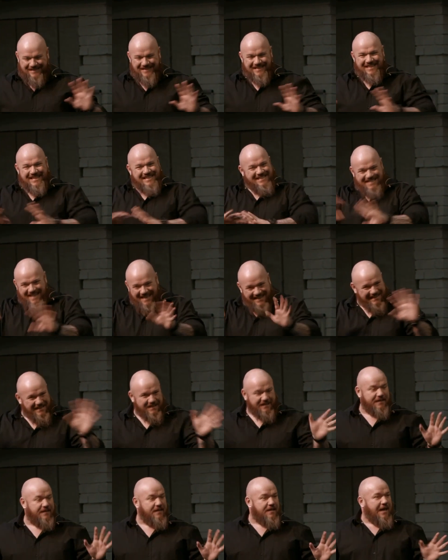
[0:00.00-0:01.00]
It's
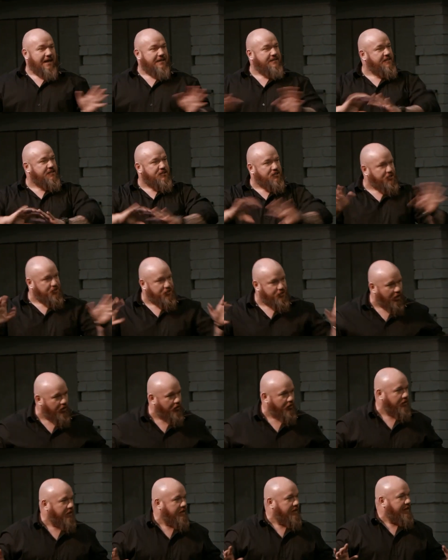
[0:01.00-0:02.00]
nothing. Else it's a show.